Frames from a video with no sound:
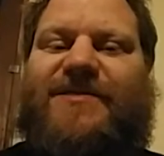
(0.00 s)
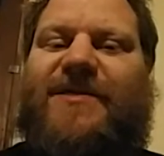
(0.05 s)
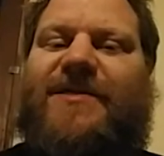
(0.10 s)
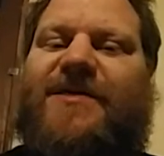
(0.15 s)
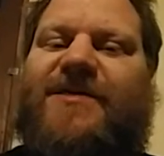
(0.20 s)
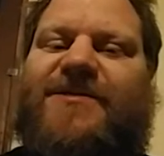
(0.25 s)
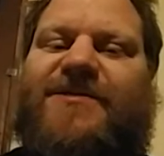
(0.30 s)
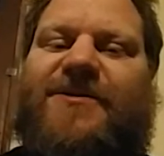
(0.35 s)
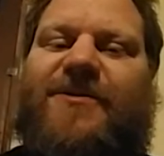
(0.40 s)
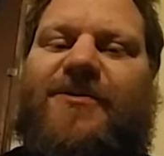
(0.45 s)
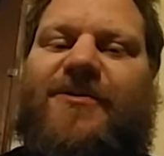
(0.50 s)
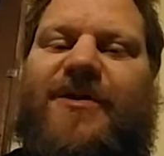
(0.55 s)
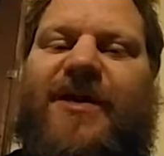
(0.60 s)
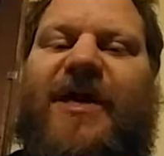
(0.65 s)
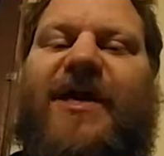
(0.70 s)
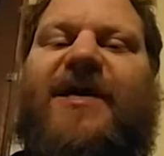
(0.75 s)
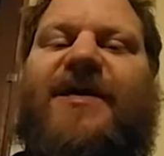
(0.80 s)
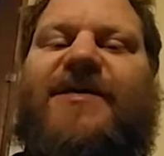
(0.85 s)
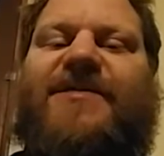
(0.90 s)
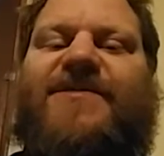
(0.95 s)
it's
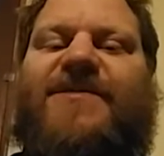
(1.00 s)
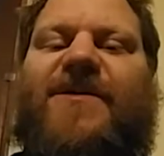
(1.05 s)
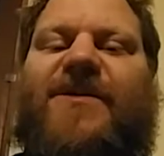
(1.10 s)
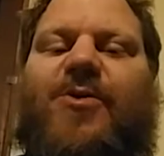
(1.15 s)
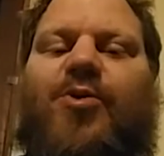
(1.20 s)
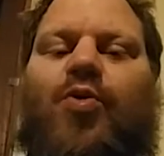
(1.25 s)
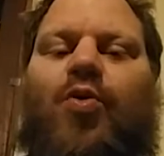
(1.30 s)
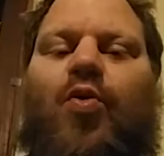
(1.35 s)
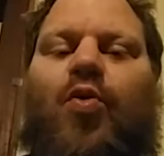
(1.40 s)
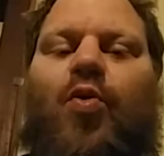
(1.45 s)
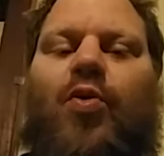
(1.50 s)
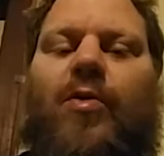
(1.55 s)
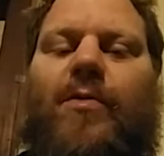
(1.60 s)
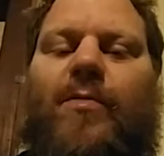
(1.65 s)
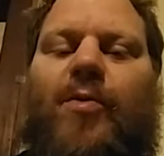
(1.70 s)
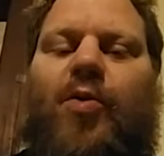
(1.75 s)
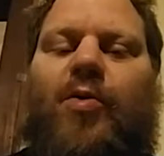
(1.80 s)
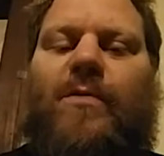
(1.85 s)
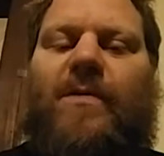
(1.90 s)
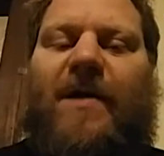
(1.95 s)
okay, it's a
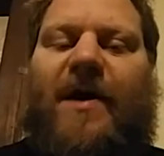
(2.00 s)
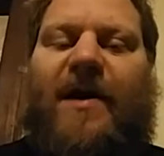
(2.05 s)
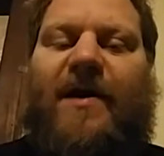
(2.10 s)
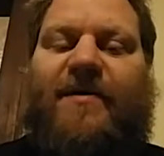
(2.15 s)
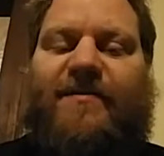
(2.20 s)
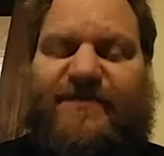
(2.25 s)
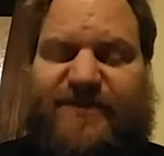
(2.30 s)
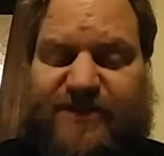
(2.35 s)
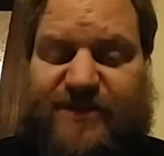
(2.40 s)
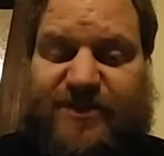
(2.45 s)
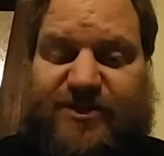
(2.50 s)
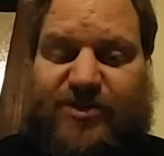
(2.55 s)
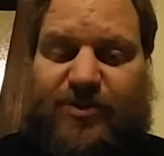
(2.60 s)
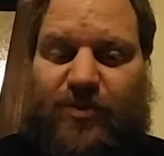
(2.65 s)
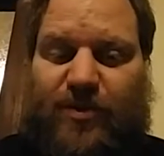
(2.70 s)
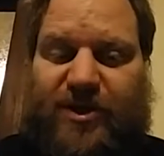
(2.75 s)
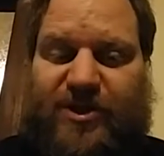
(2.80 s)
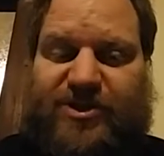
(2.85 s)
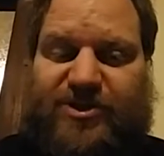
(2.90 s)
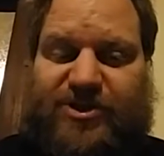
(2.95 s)
normal life
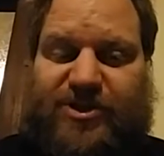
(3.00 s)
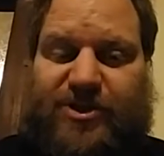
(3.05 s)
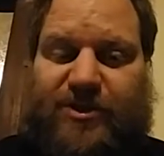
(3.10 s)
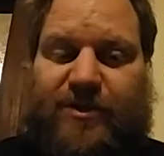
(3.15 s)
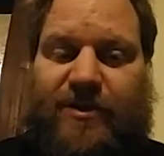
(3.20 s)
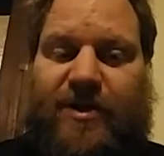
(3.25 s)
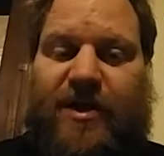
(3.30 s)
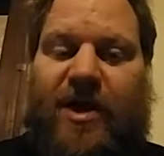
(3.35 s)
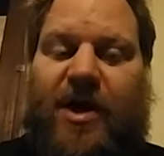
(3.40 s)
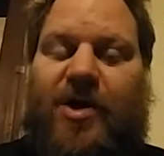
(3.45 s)
situation.